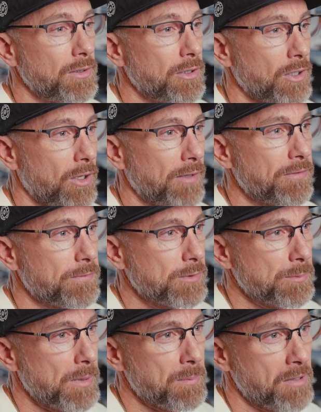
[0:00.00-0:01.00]
I've
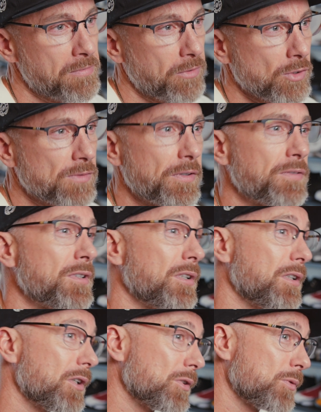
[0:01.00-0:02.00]
spent my first
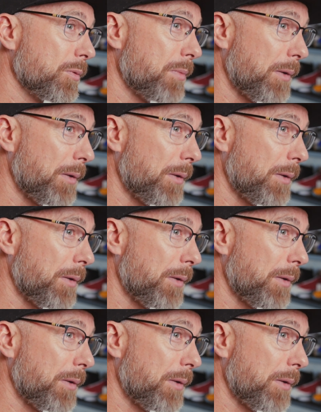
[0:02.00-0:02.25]
15 years with